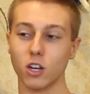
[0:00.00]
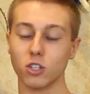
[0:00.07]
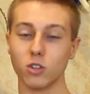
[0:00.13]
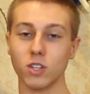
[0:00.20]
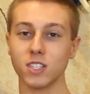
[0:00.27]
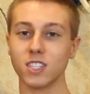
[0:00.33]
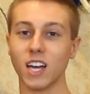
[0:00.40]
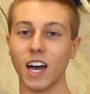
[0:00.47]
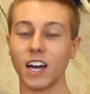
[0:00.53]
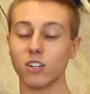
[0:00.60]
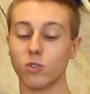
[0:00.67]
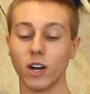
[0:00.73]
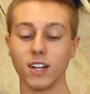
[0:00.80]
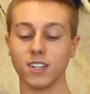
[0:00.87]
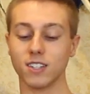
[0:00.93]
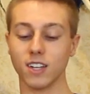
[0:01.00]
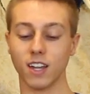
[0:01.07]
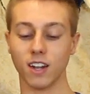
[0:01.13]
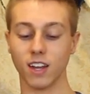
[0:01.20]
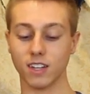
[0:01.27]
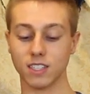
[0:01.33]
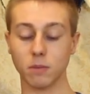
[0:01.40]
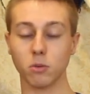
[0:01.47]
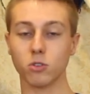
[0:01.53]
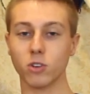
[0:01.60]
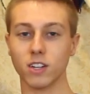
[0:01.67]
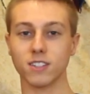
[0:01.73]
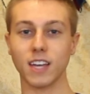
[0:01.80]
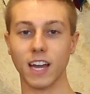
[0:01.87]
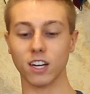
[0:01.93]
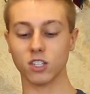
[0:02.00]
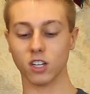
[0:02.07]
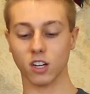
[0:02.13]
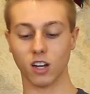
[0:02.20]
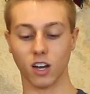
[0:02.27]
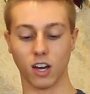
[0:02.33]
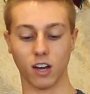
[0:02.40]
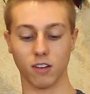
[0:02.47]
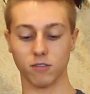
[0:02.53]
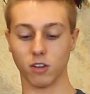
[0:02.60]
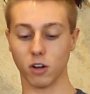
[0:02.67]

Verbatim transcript: So this guy trying to send a simple transaction of,